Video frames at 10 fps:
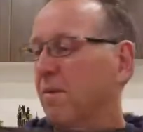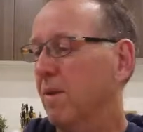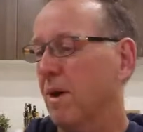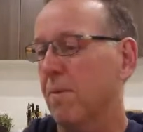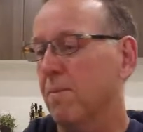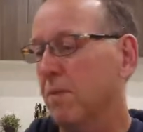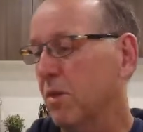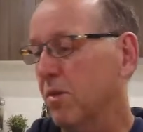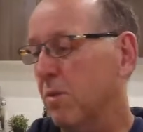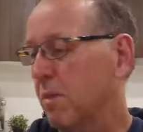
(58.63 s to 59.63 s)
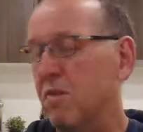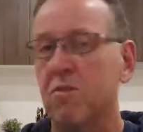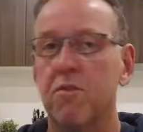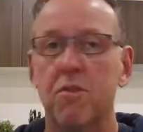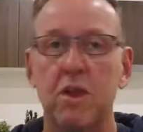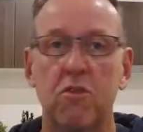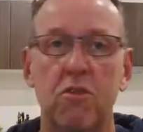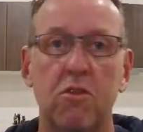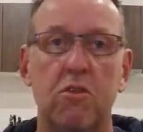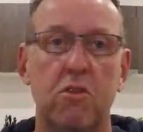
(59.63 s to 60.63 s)
not the best of
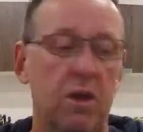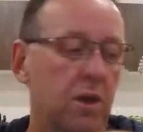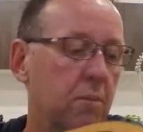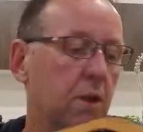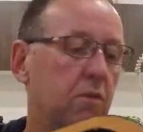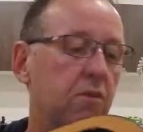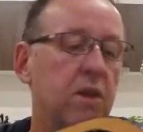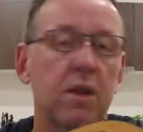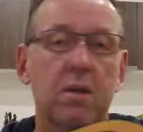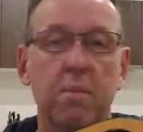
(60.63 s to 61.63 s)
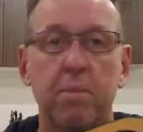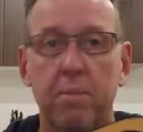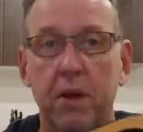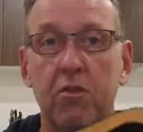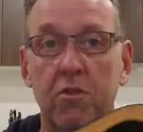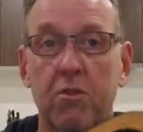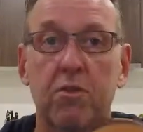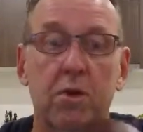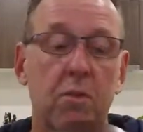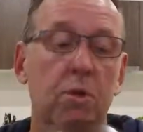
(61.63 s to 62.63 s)
finishes, and I've seen a bunch of
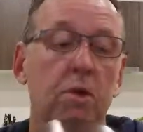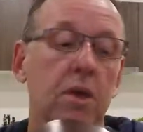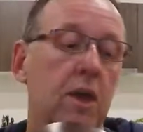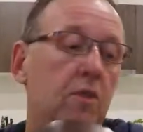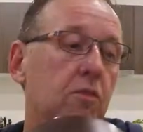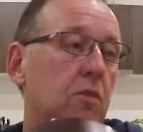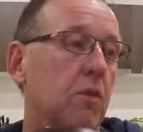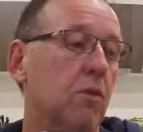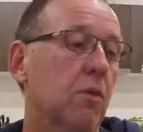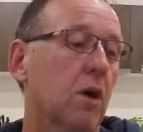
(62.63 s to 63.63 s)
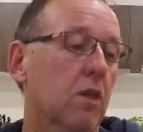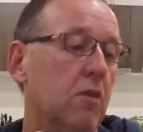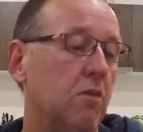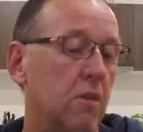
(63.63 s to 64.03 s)
Roadkings that look like this.